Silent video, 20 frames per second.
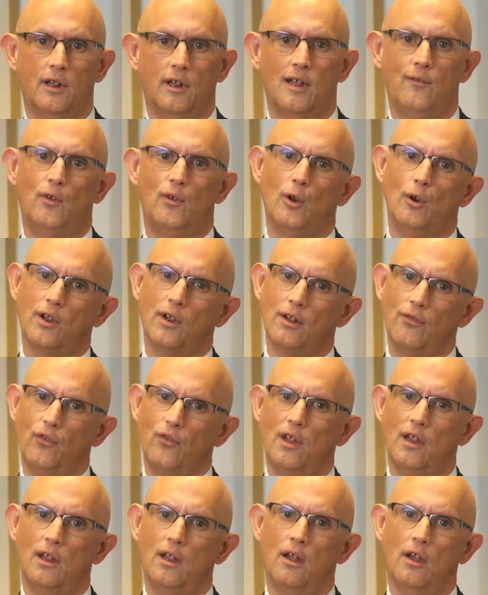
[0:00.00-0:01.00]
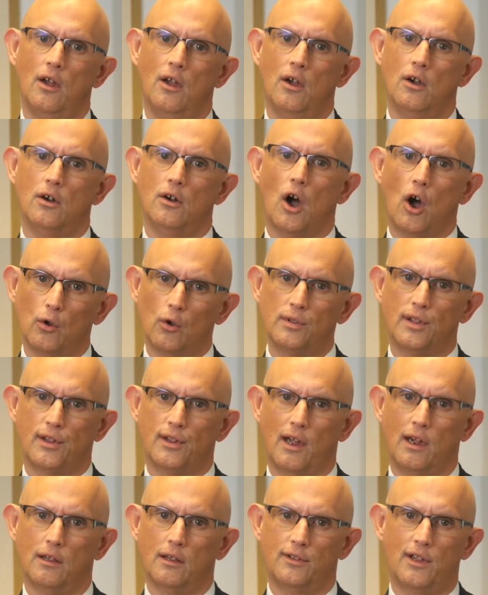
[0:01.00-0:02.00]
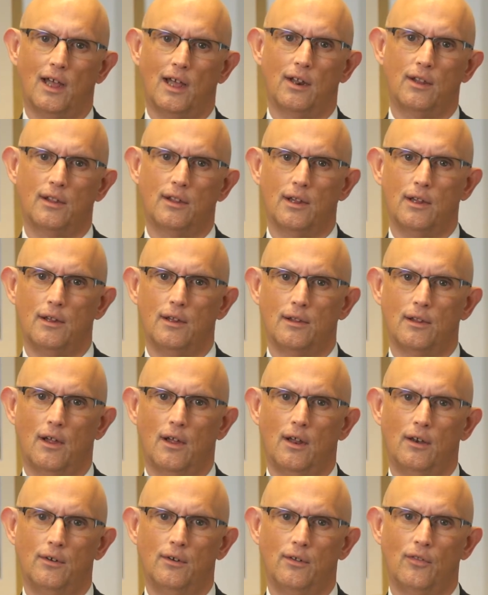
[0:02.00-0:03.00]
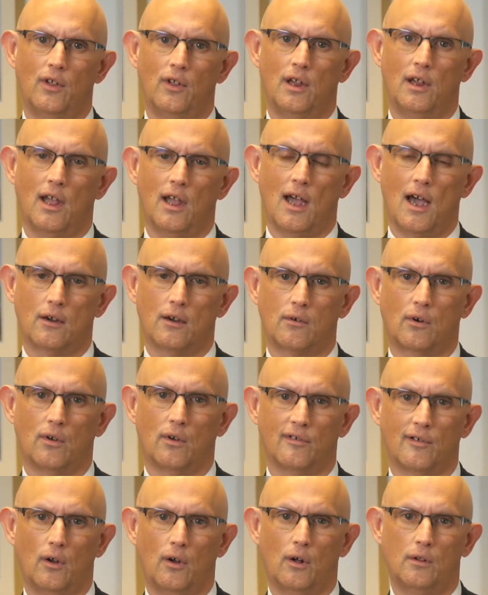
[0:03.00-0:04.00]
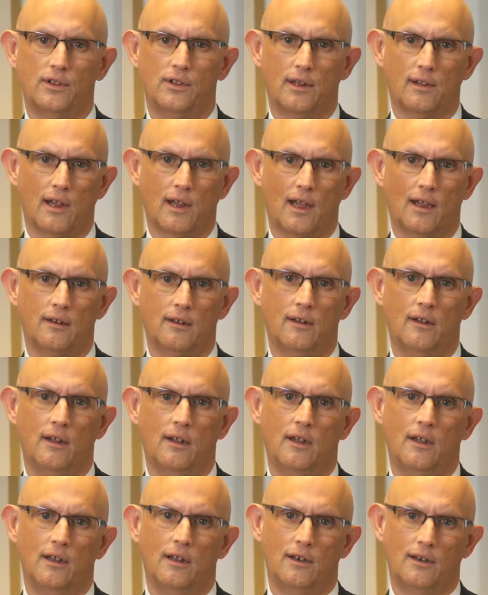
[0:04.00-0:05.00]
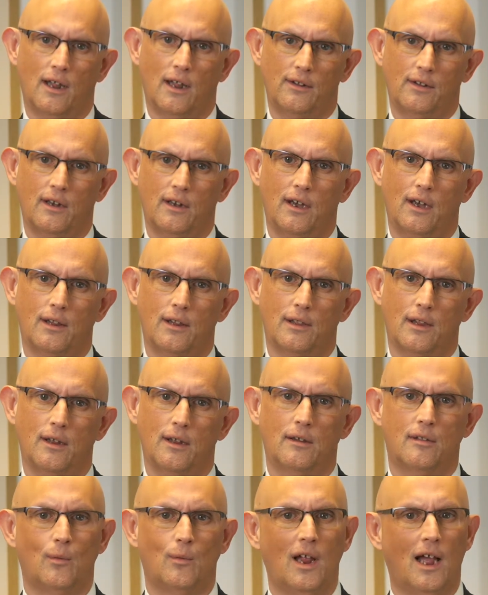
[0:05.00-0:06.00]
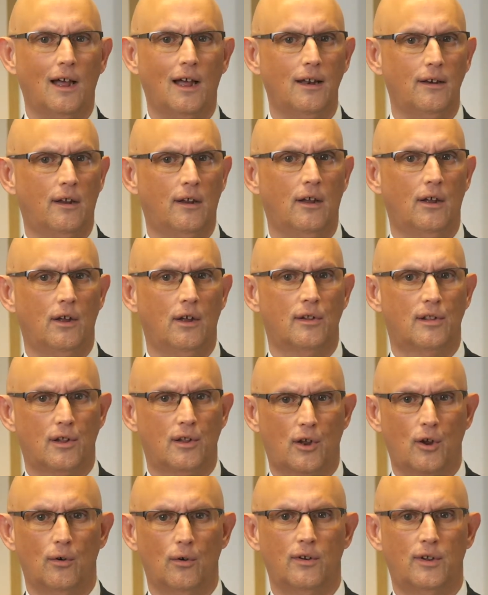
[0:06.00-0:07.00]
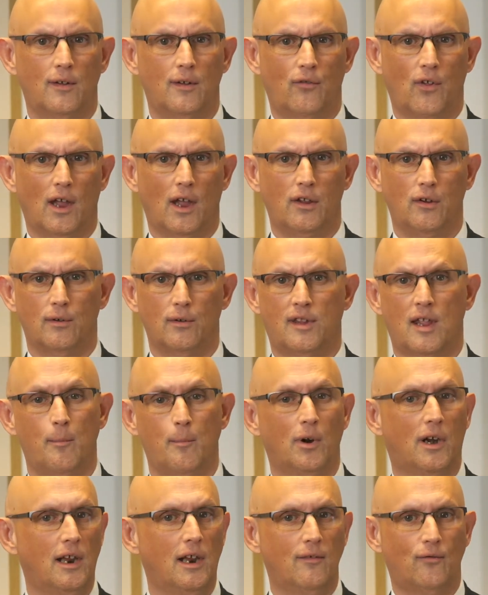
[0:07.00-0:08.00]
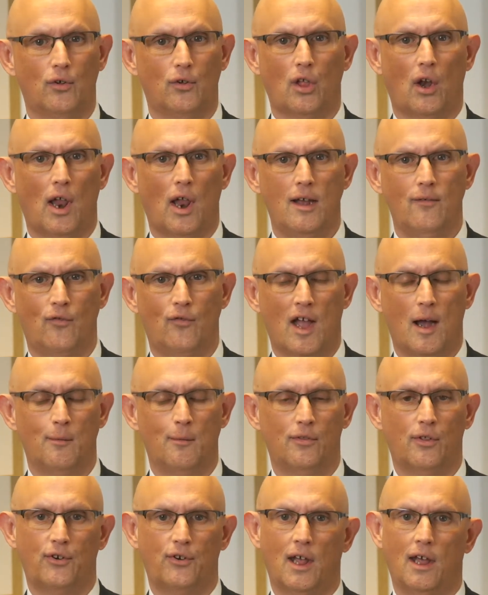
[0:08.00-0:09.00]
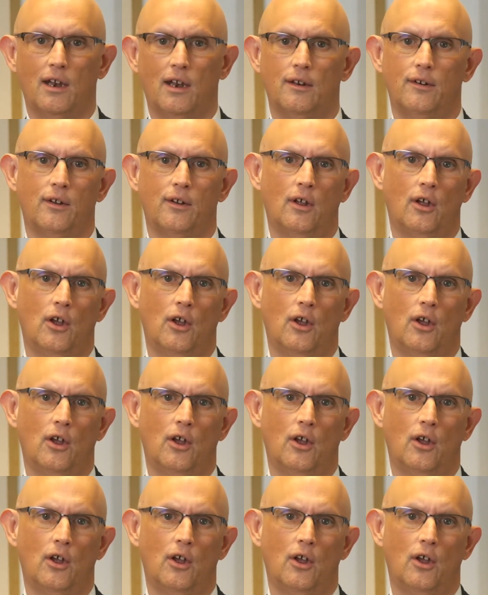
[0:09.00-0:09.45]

If you look at the old style tenancies under the Agricultural Holdings Act 1986, we had security of tenure typically for the lifetime of the tenant